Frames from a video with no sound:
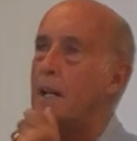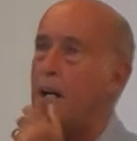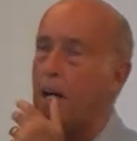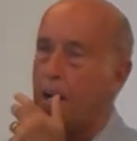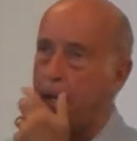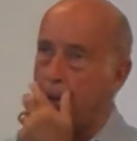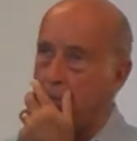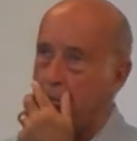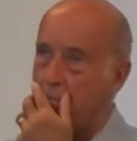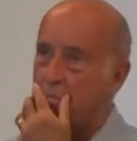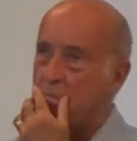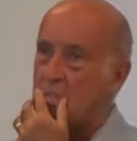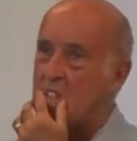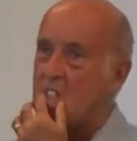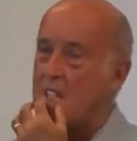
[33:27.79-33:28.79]

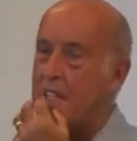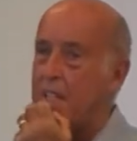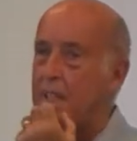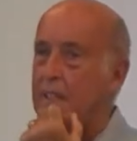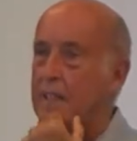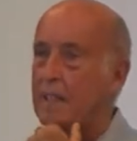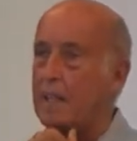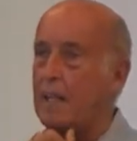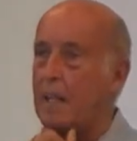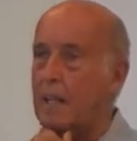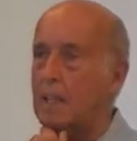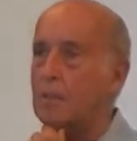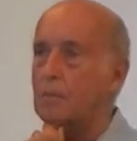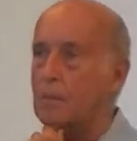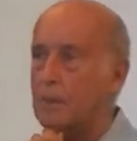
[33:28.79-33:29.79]
um, it,
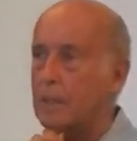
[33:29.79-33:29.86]
uh,